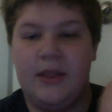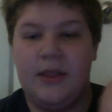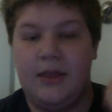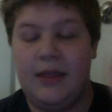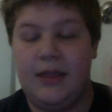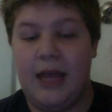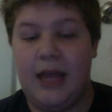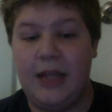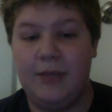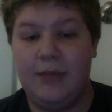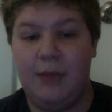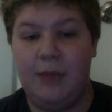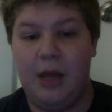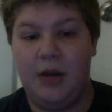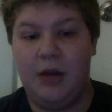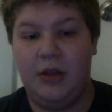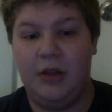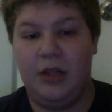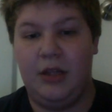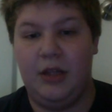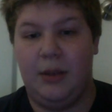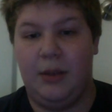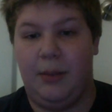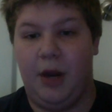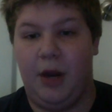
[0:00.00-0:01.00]
that's
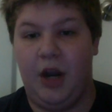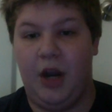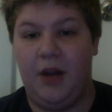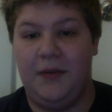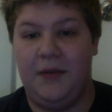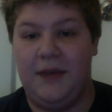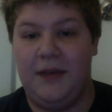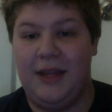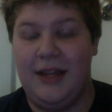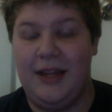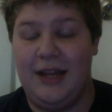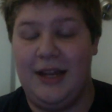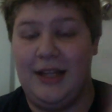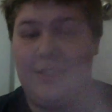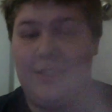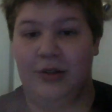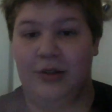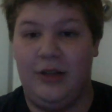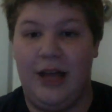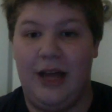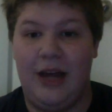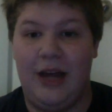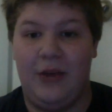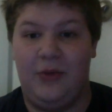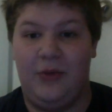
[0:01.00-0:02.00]
majorly the part of it. It's a
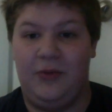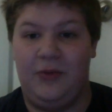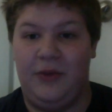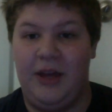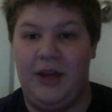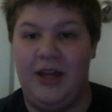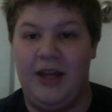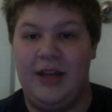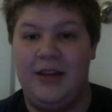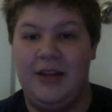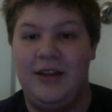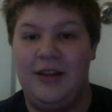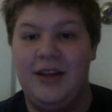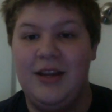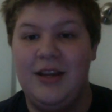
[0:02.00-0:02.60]
lot of fun